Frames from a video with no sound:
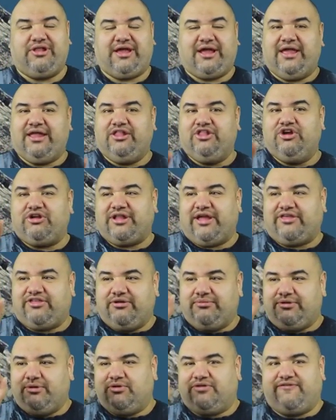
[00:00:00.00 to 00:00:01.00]
Like, it looked like
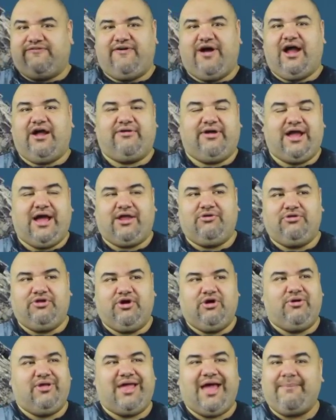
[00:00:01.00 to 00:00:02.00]
something was firing. I don't
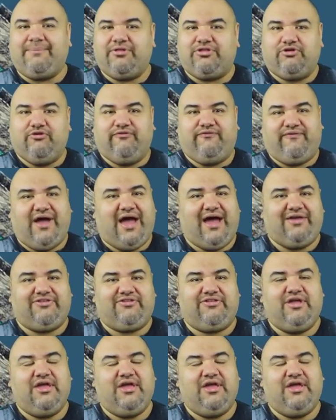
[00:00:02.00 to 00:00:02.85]
know. It happened so fast.